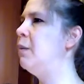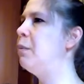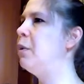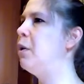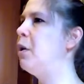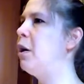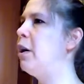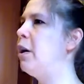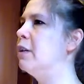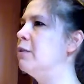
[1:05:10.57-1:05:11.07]

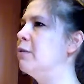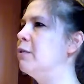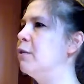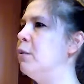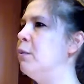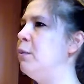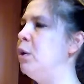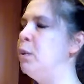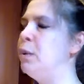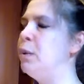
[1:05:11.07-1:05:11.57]
Pause
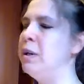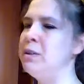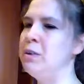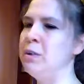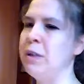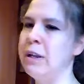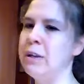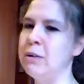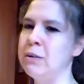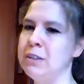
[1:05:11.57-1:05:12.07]
for a moment as
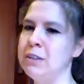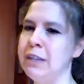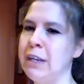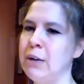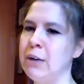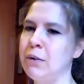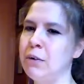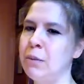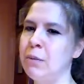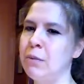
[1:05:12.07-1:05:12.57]
you let your
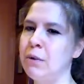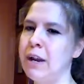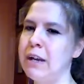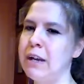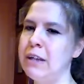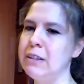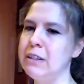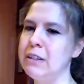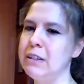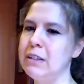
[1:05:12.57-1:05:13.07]
sacrum
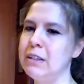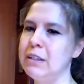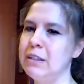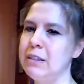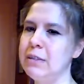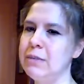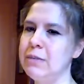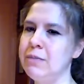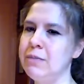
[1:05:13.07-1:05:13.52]
rest.